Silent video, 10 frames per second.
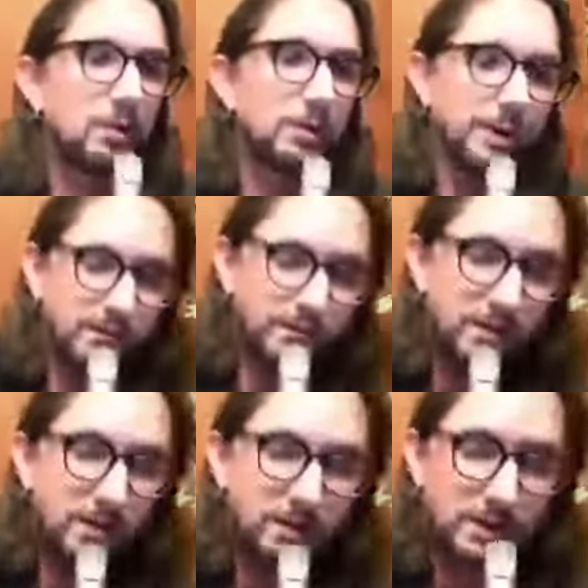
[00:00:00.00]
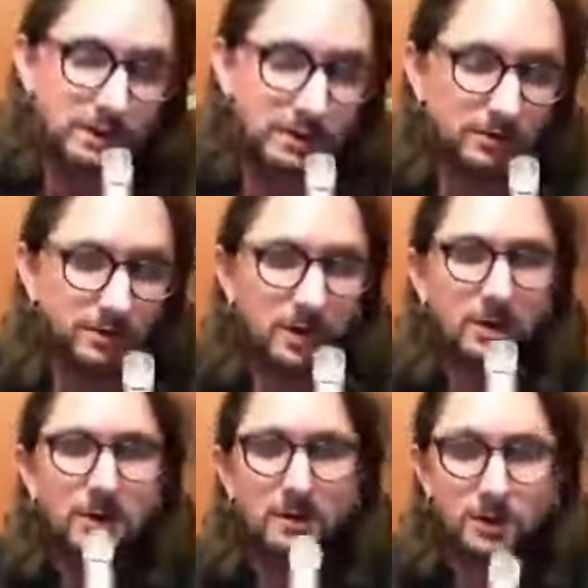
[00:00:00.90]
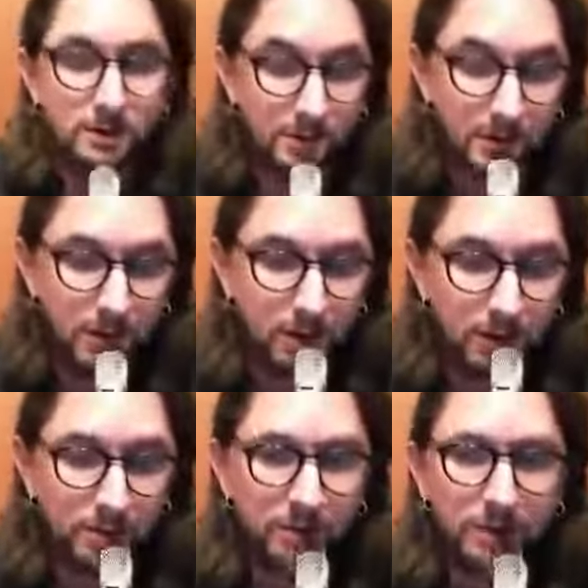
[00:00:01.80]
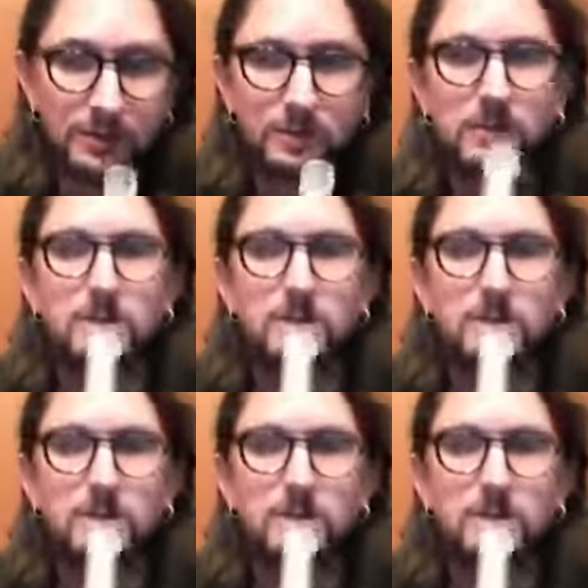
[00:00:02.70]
Oh well, that's very that's very that's very honorable of you.